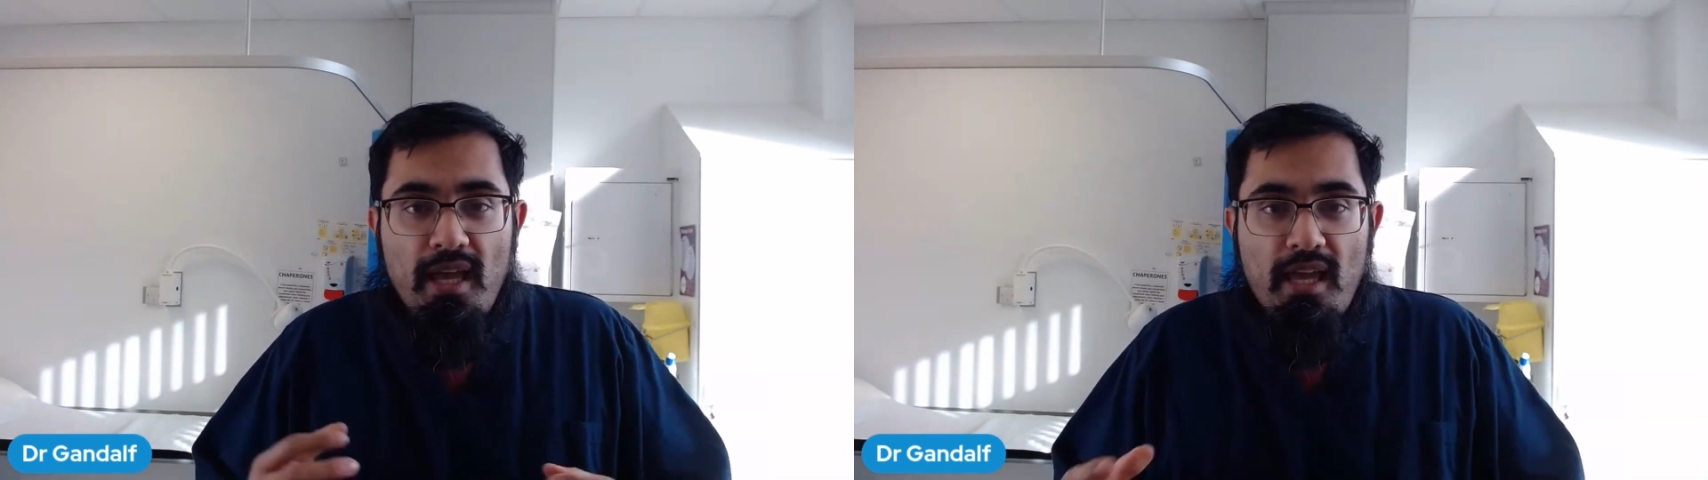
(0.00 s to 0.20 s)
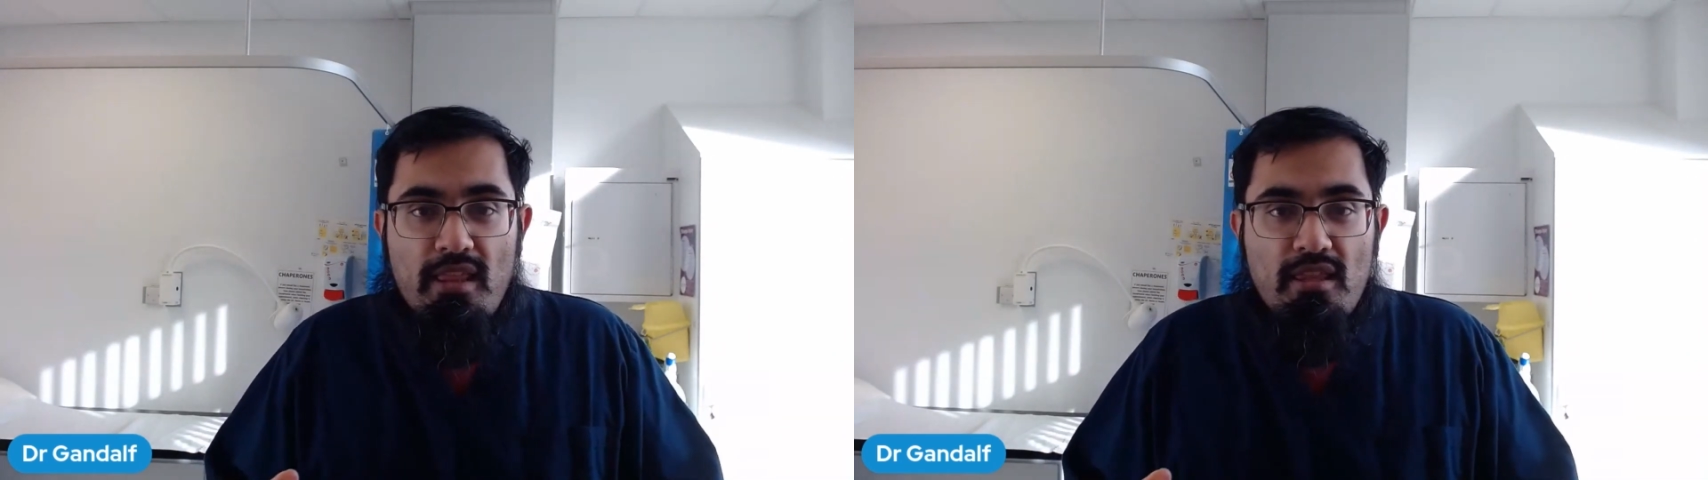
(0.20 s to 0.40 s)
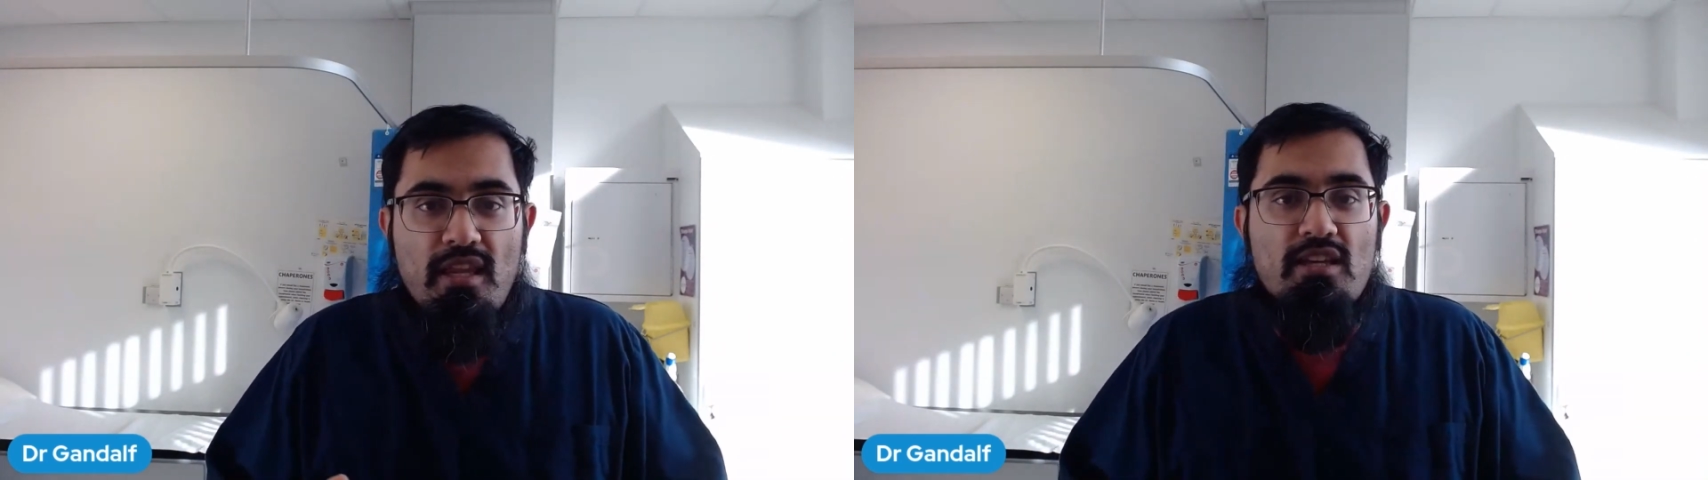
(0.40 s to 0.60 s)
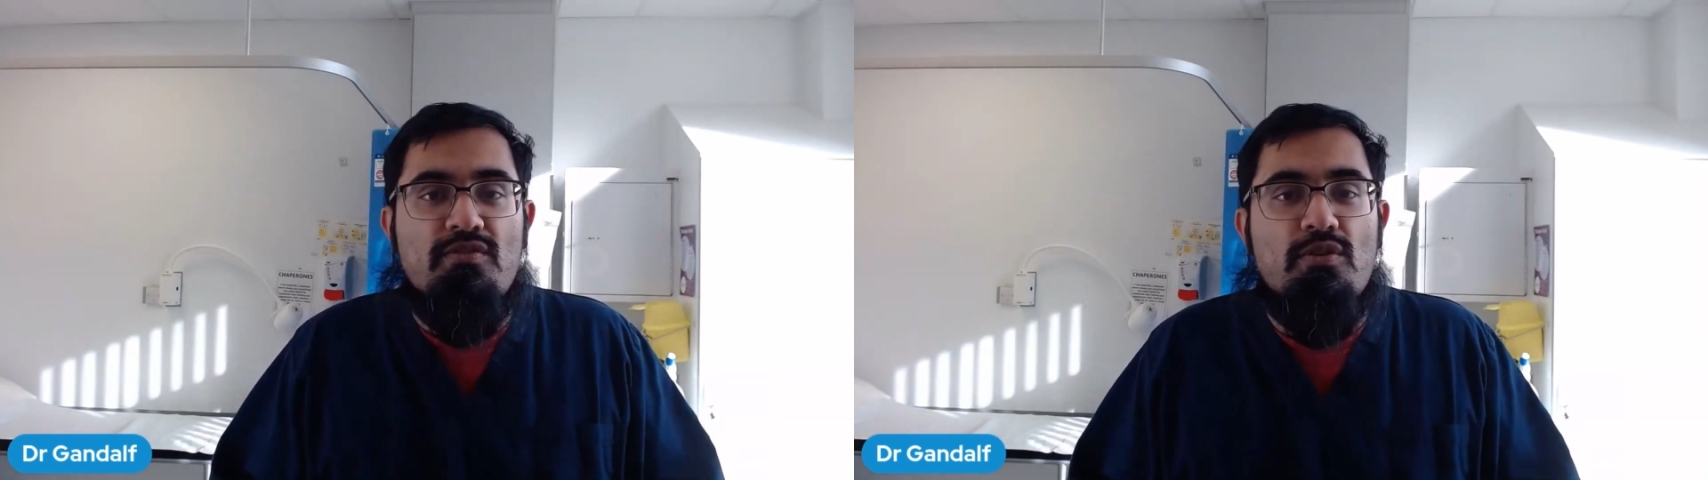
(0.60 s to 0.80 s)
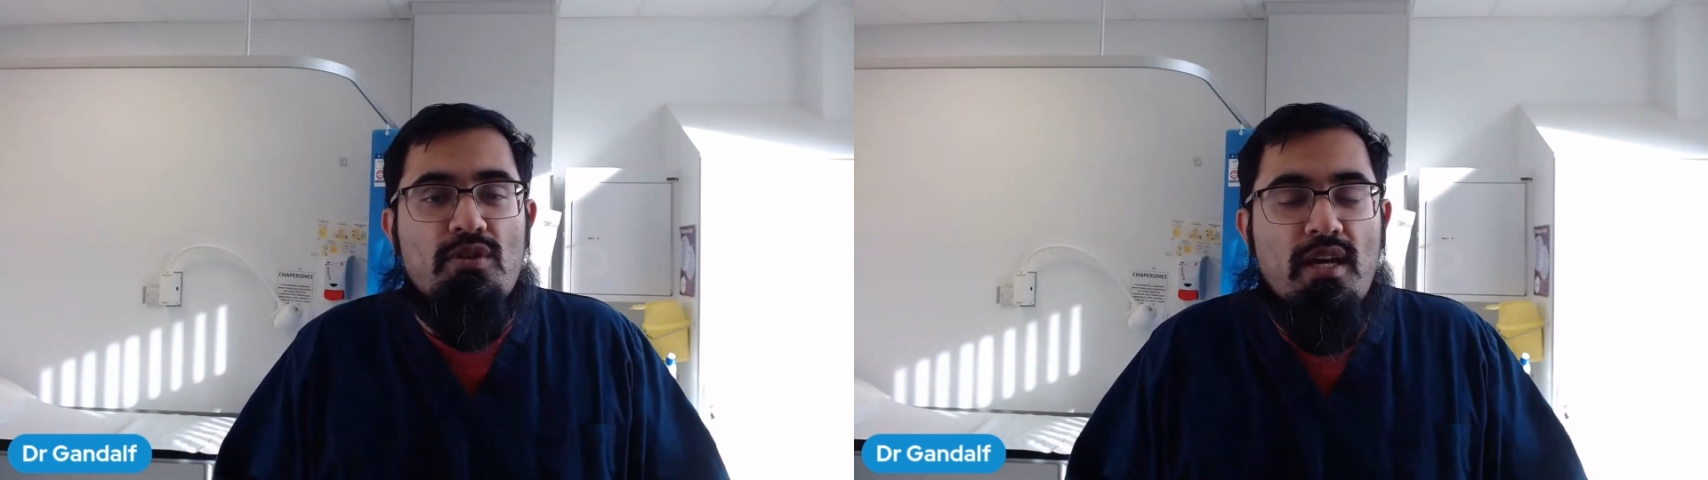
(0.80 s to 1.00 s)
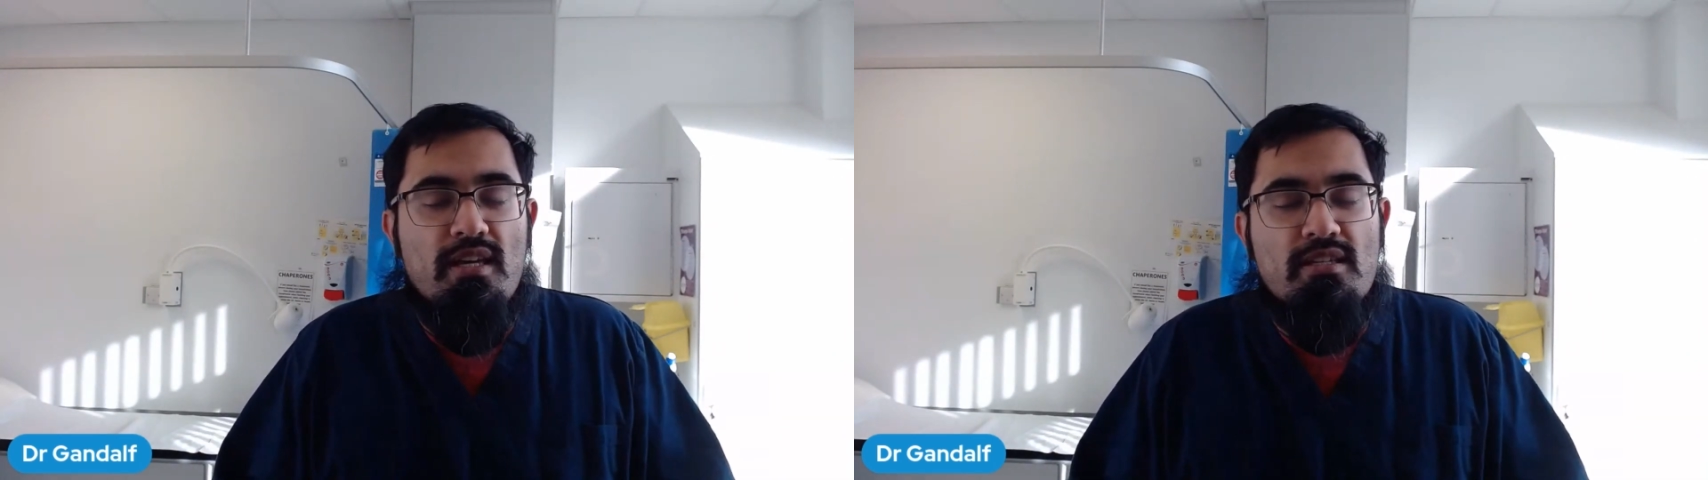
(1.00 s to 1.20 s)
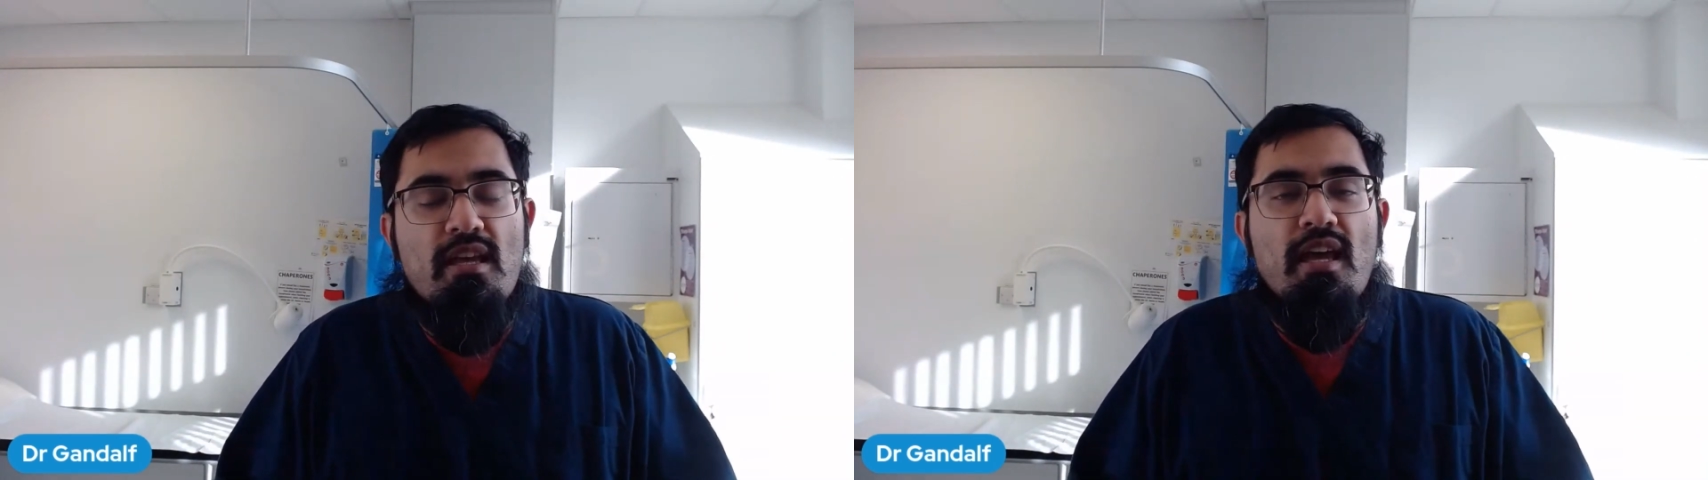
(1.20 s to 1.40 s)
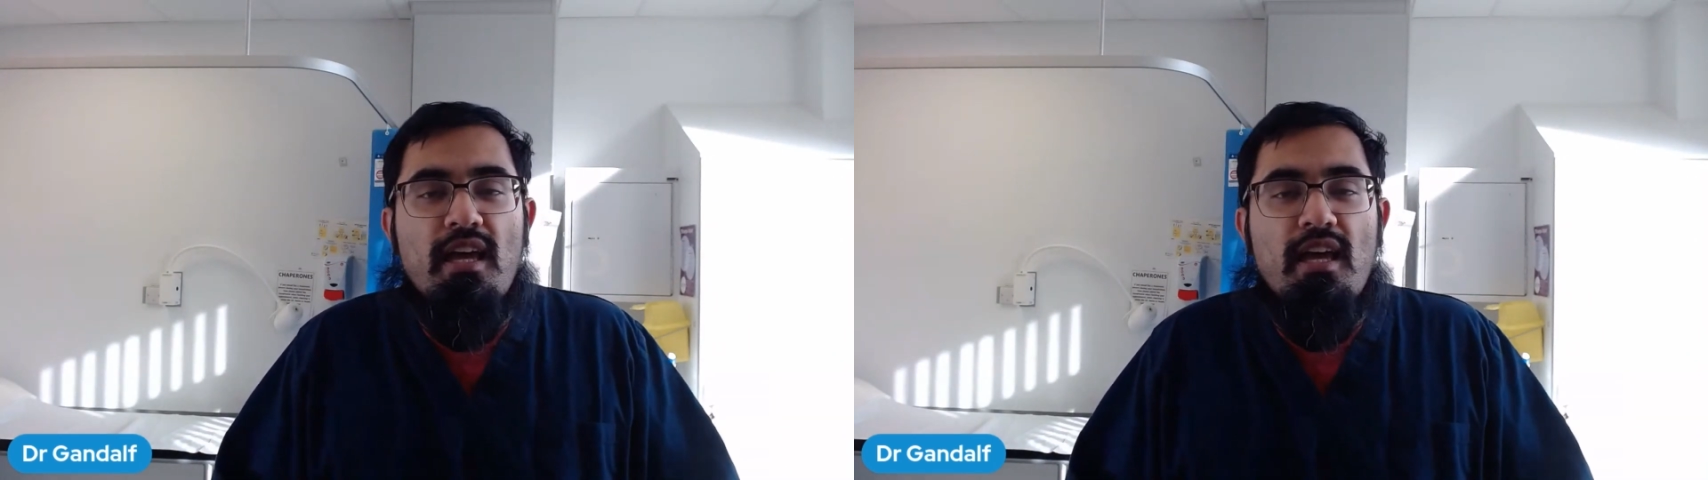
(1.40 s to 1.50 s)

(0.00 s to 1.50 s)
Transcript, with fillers: in the next few days